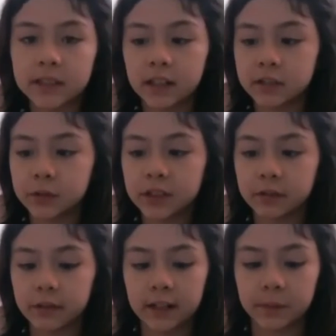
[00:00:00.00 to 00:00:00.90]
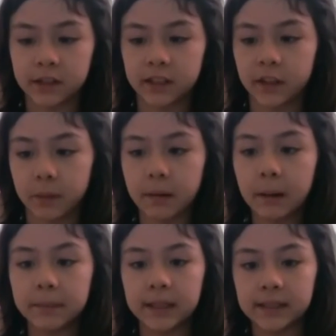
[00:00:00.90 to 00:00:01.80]
to interact with the other
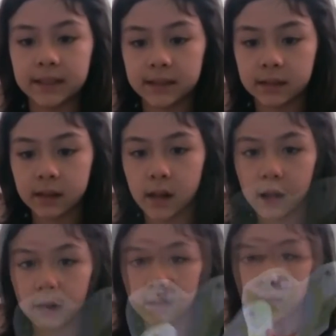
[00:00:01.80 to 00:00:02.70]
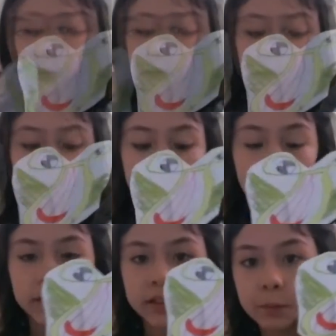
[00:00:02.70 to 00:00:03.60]
puppets. We had to go
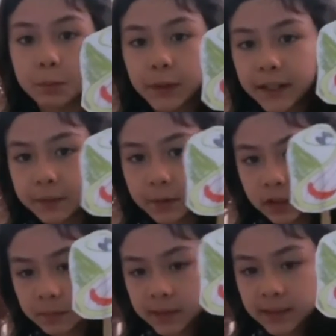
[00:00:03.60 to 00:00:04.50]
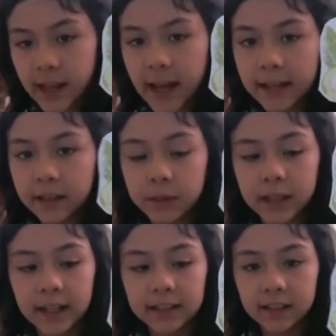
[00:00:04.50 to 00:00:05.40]
into break rooms and we
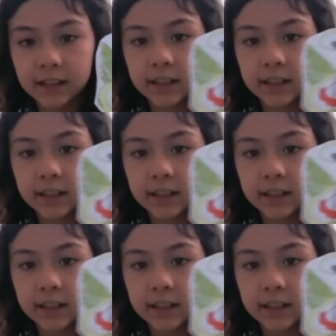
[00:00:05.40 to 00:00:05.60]
had to